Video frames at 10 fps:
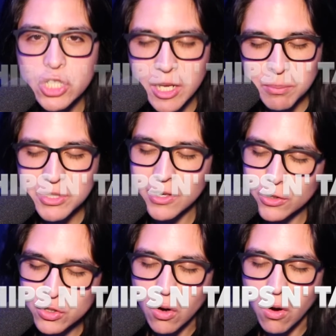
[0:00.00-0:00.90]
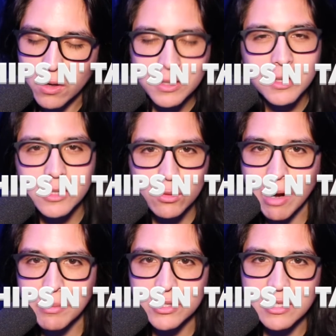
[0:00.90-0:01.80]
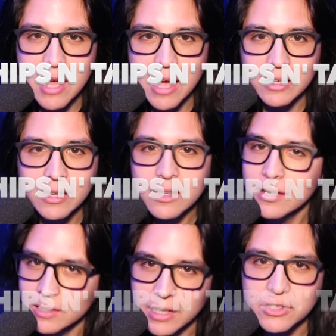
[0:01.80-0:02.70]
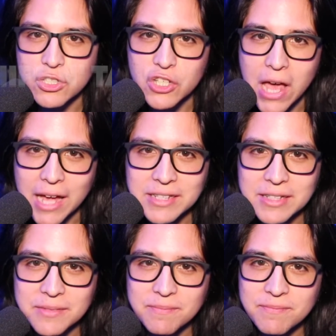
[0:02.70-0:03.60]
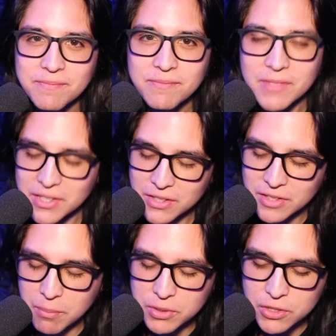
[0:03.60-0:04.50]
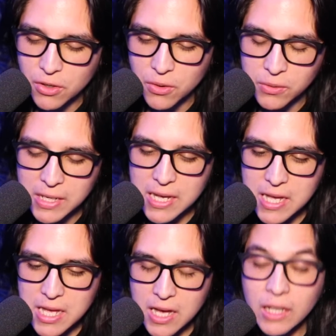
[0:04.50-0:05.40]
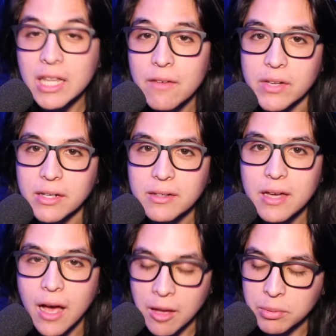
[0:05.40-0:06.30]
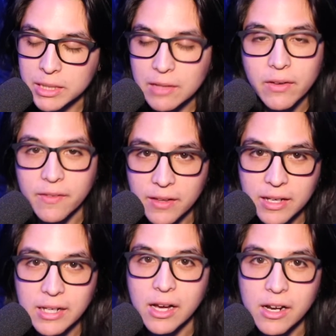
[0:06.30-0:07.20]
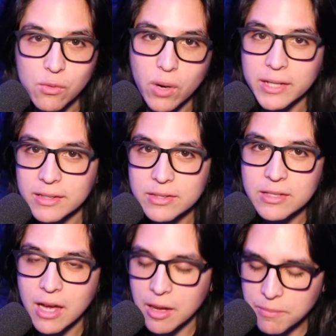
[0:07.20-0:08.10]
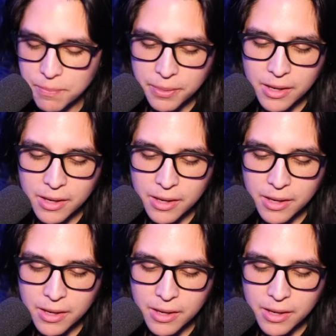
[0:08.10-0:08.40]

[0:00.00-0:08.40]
Chips and Talk. Grab a snack, let's chat. This is episode eleven, I believe. I think I got it right this time.